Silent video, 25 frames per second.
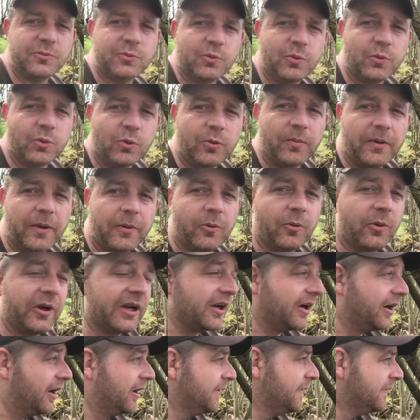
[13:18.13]
will warm up
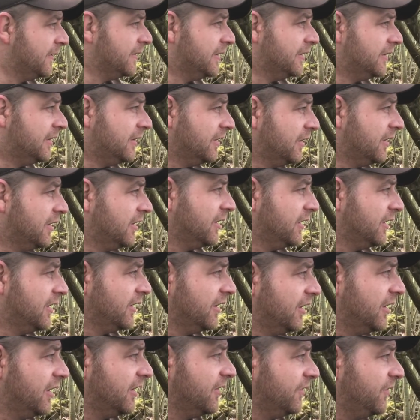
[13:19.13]
quicker,
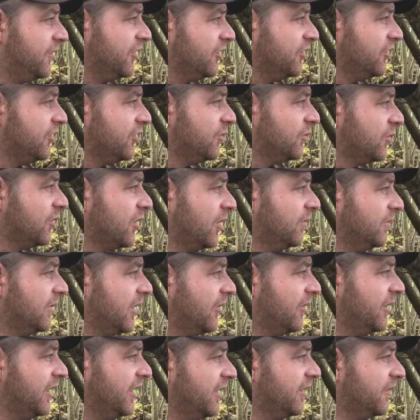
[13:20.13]
and the fishes will come
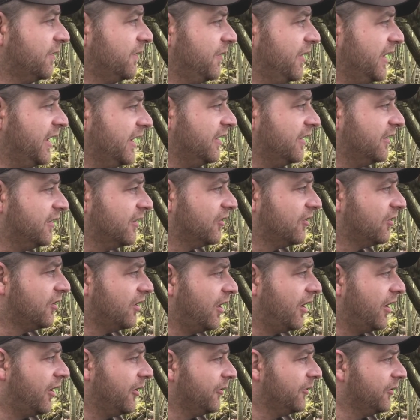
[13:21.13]
down here to feed.
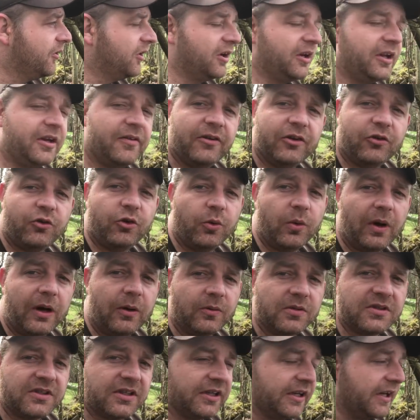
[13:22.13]
So we're gonna give it 2
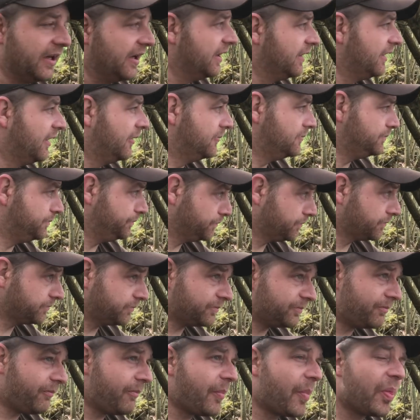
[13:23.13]
hours in here now.
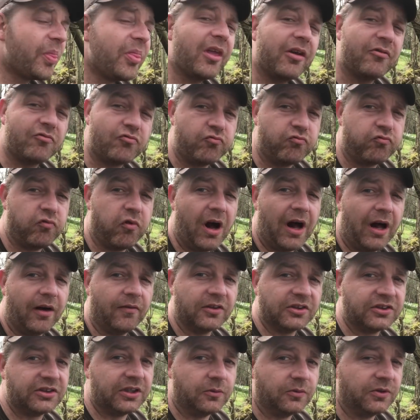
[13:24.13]
It's
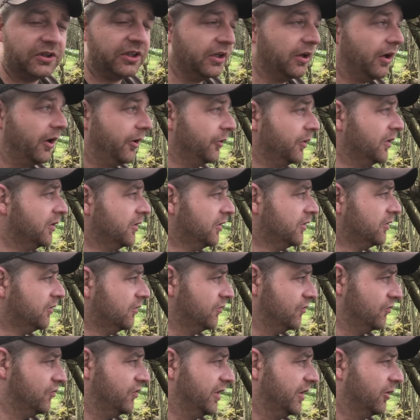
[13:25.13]
rather silty though,
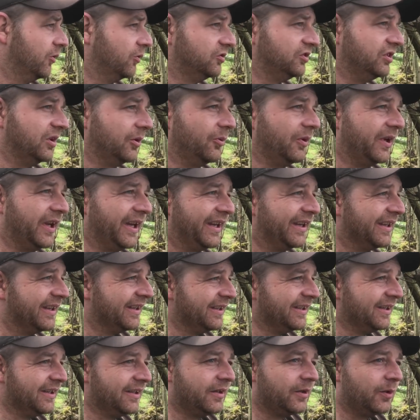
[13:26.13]
real silty.
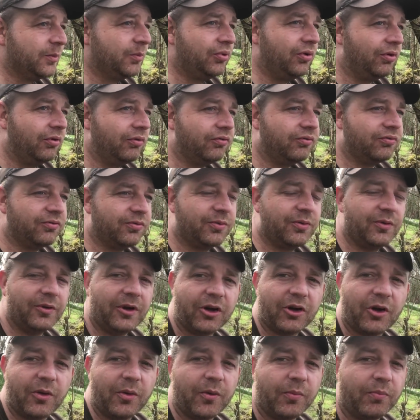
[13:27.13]

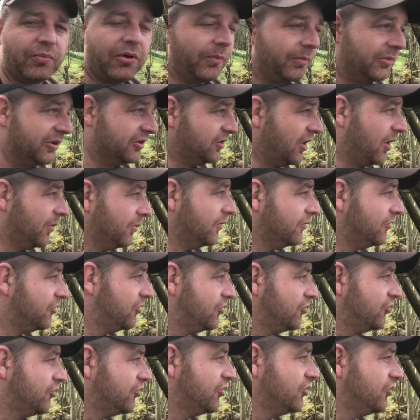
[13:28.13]
I could have probably done with
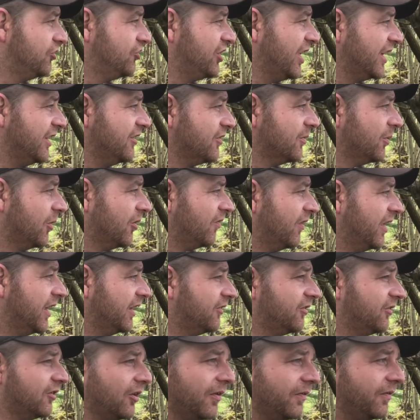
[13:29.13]
changing my
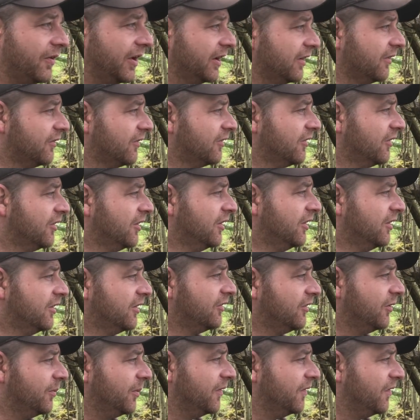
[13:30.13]
regs, I think,
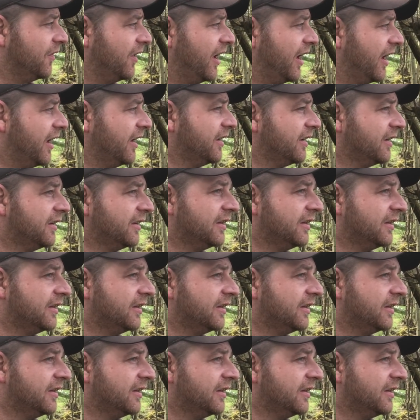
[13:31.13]
to be fair.